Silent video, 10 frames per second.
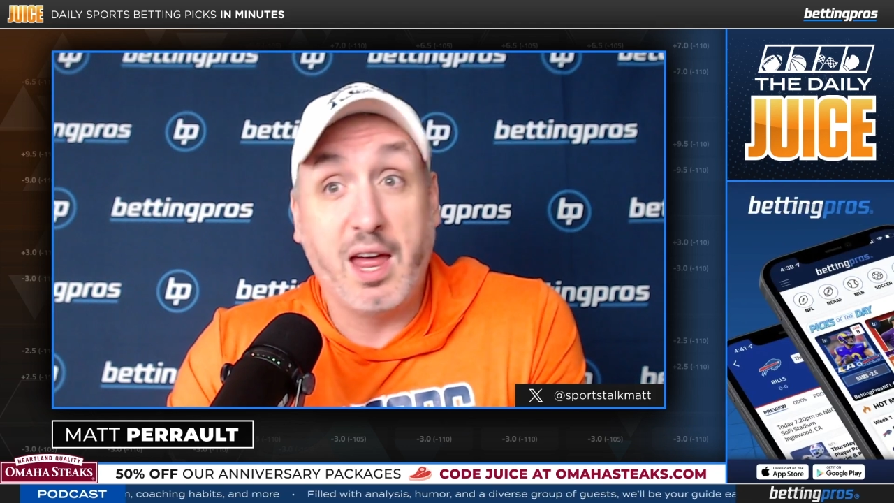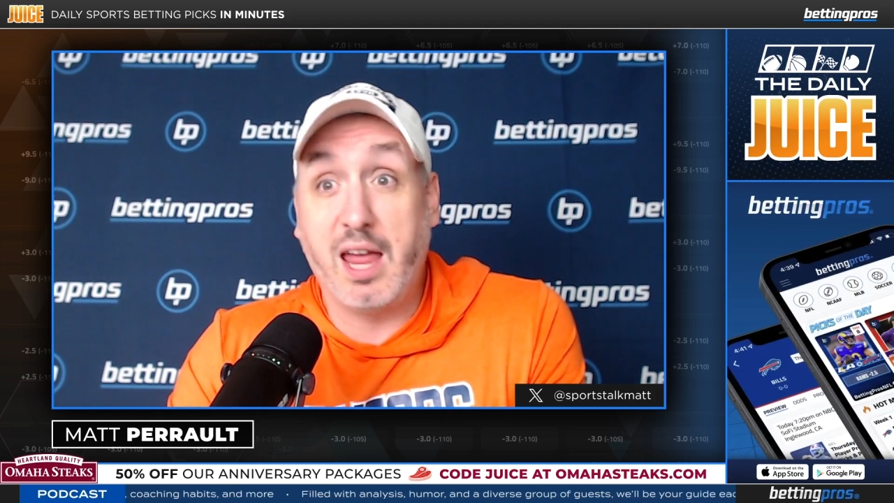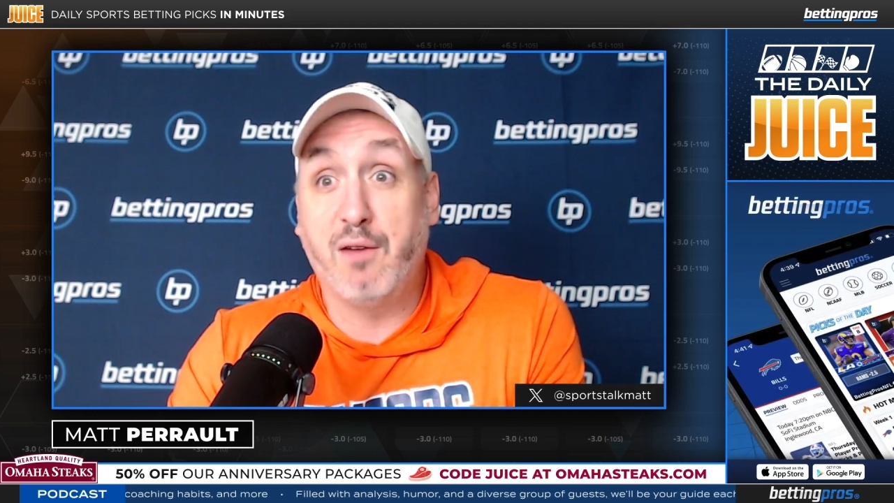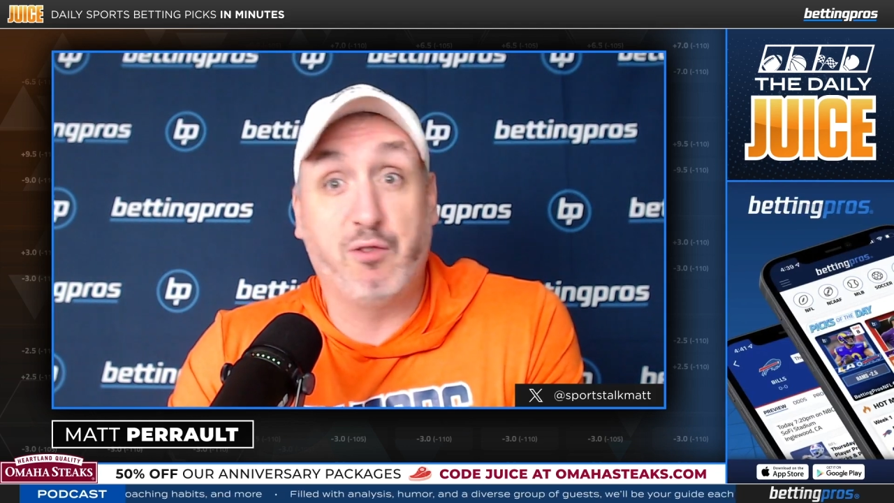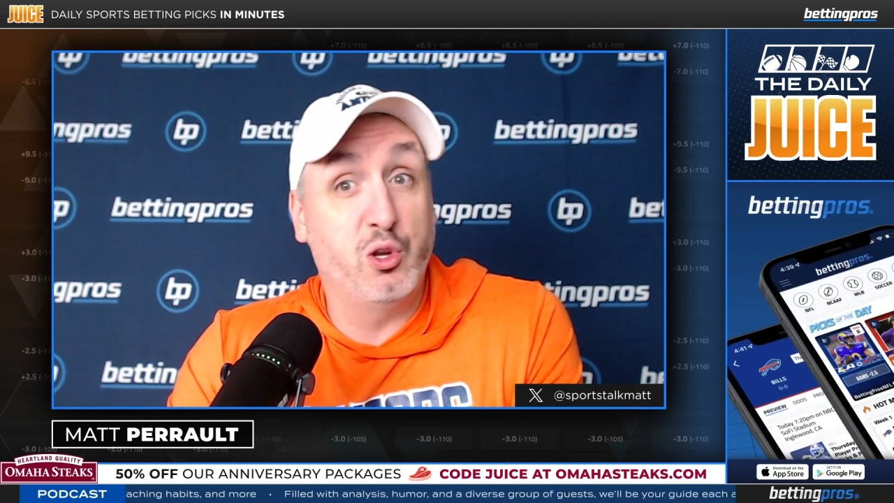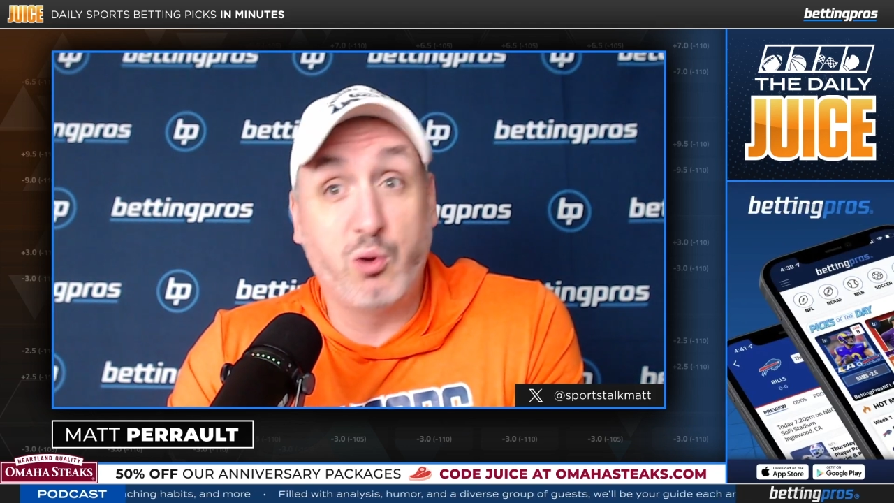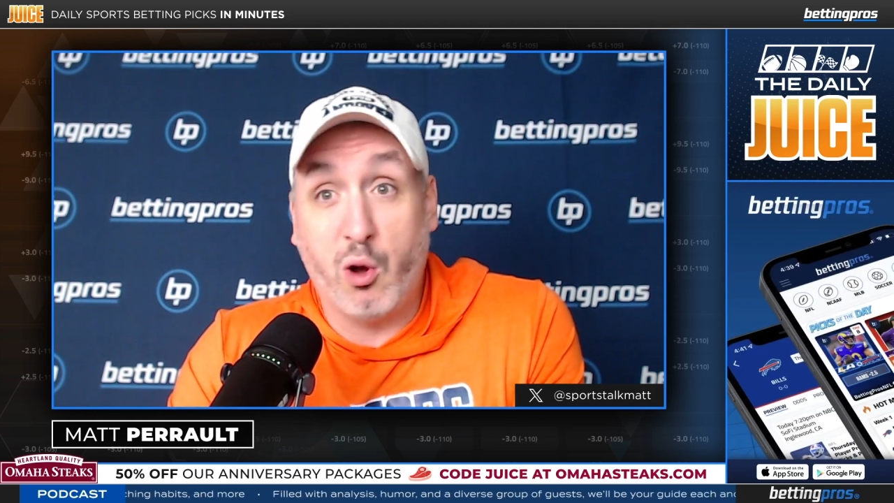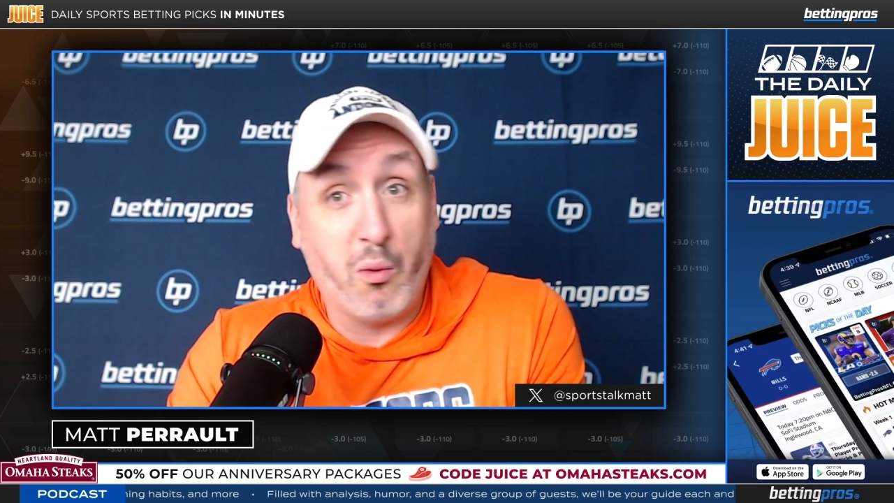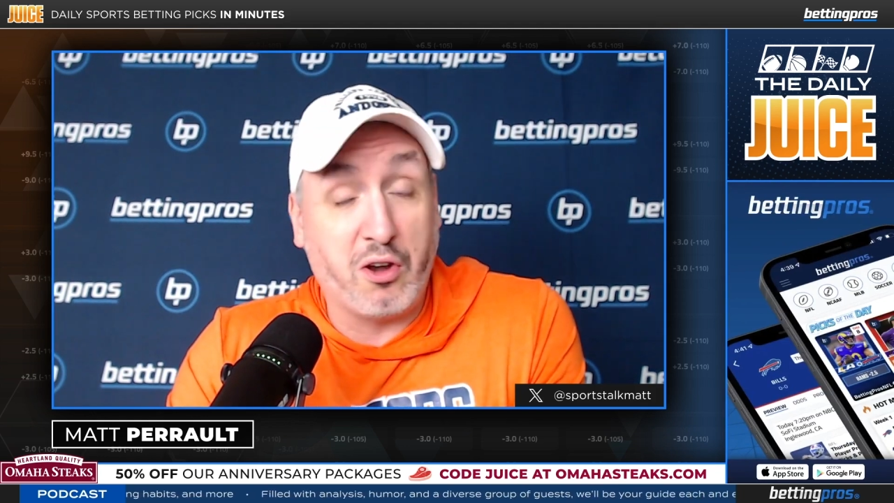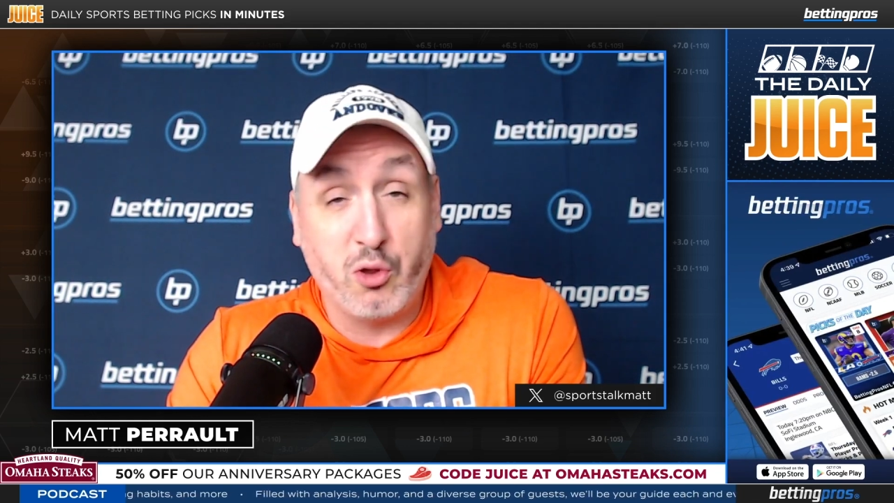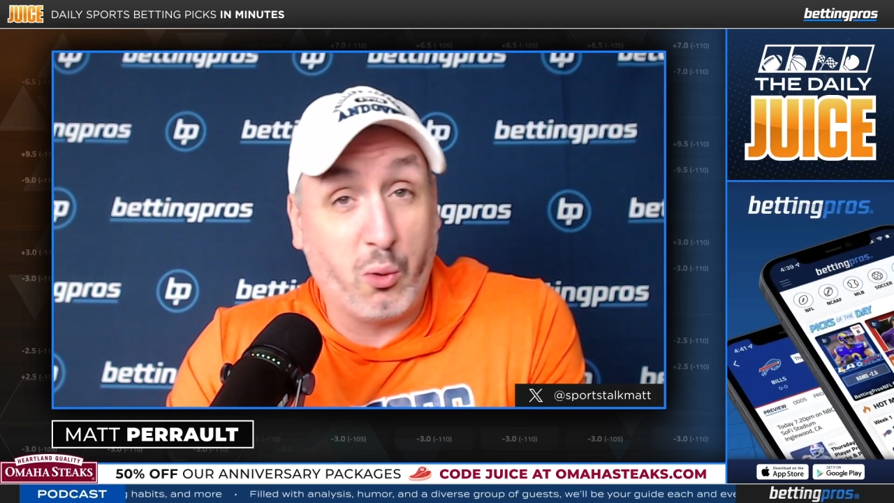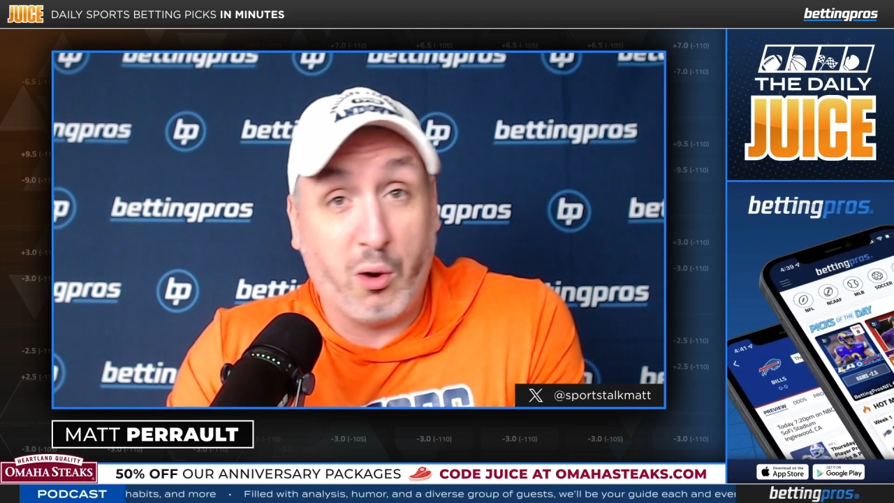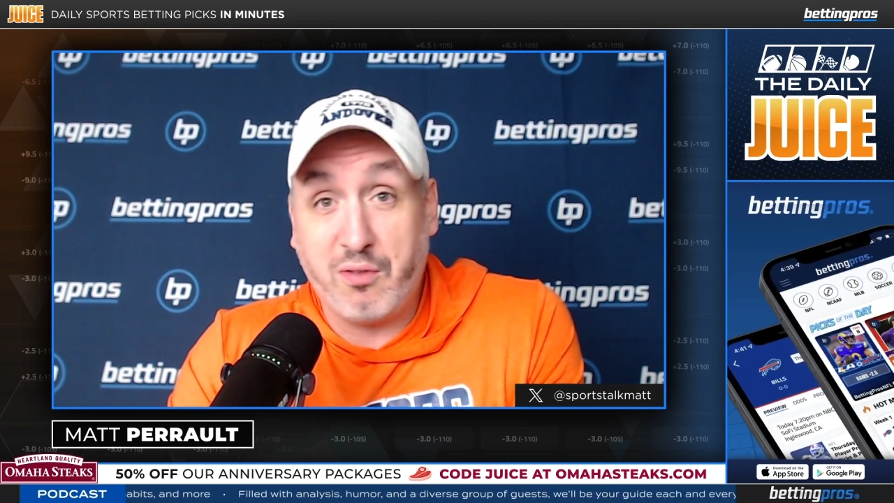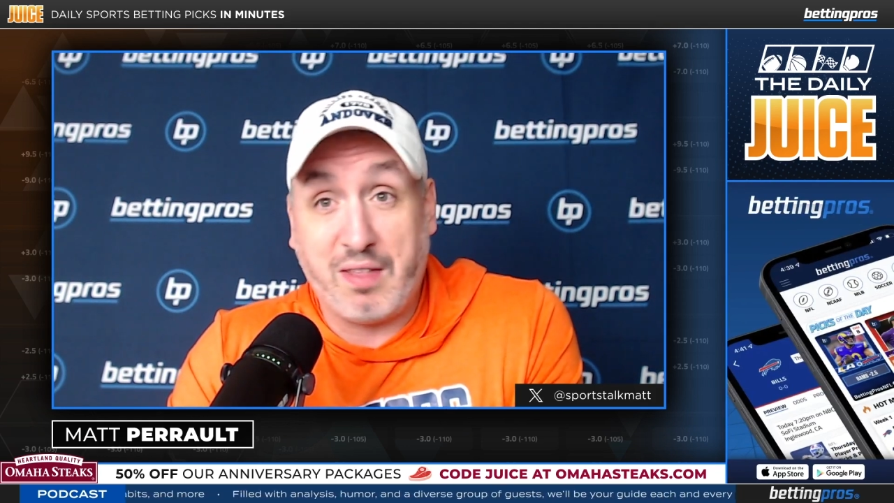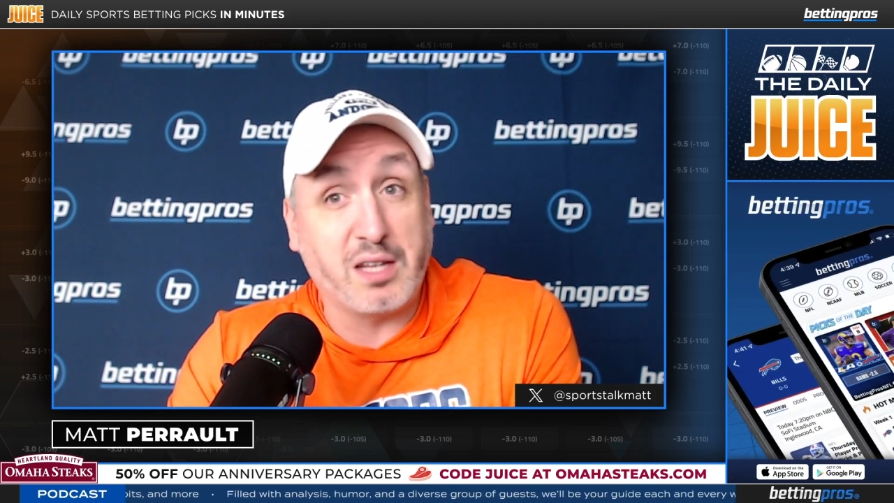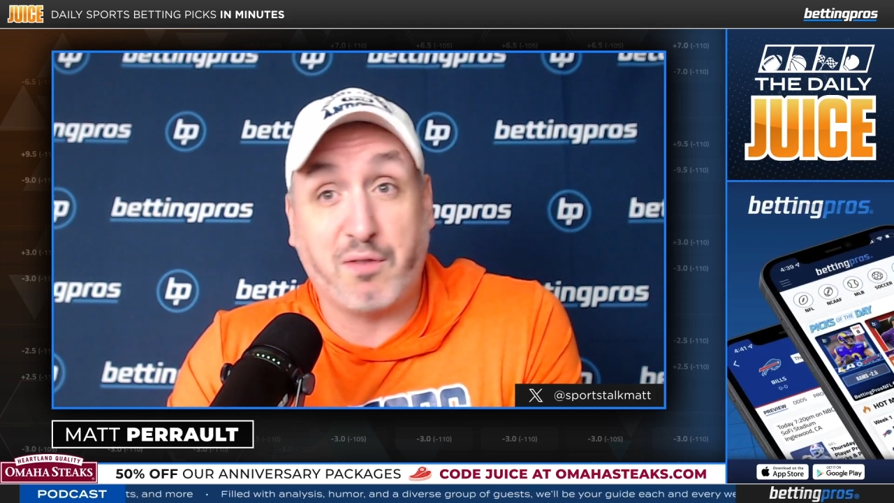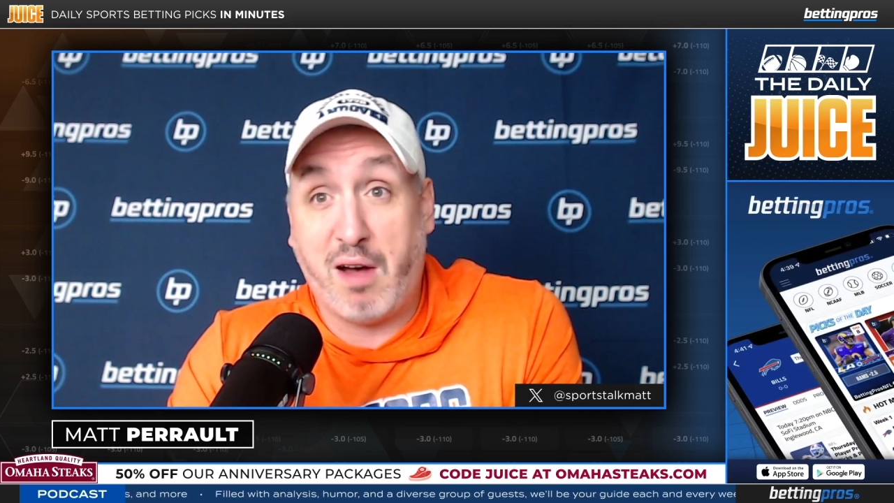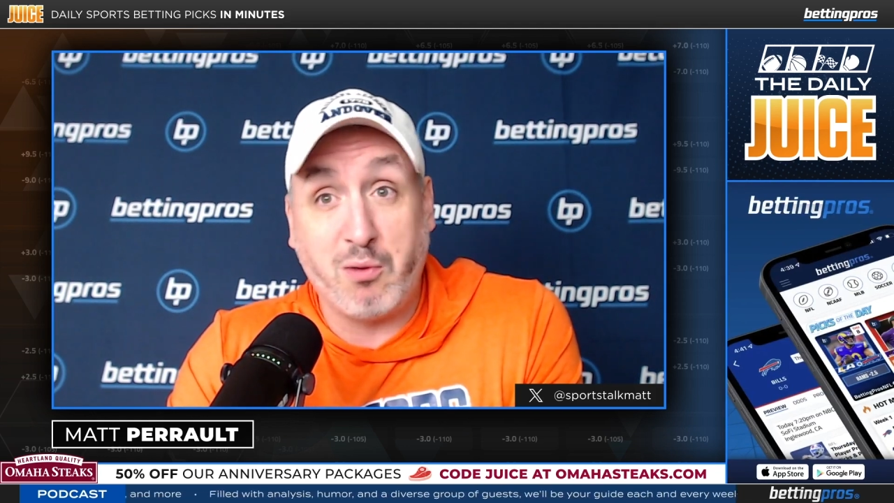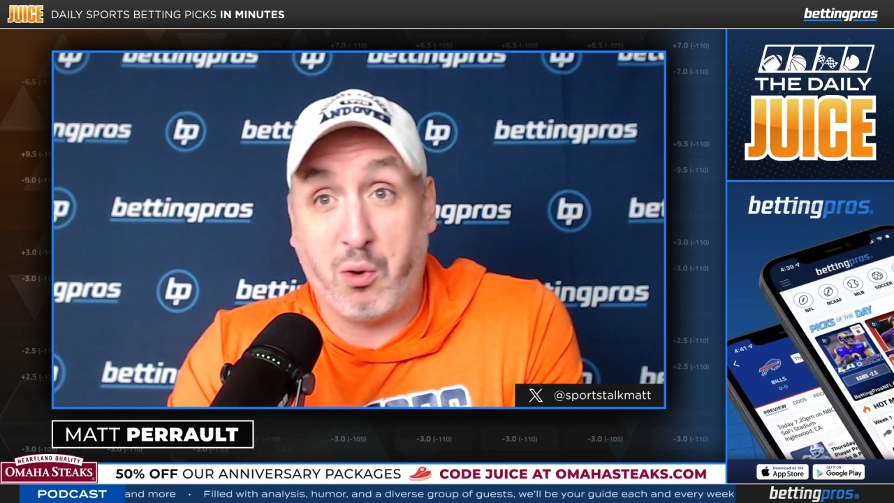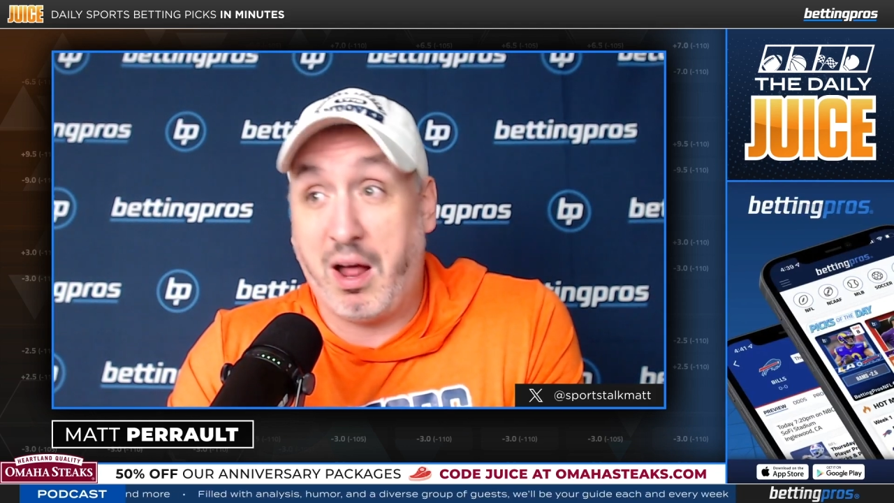If you don't want to do the work, that's fine.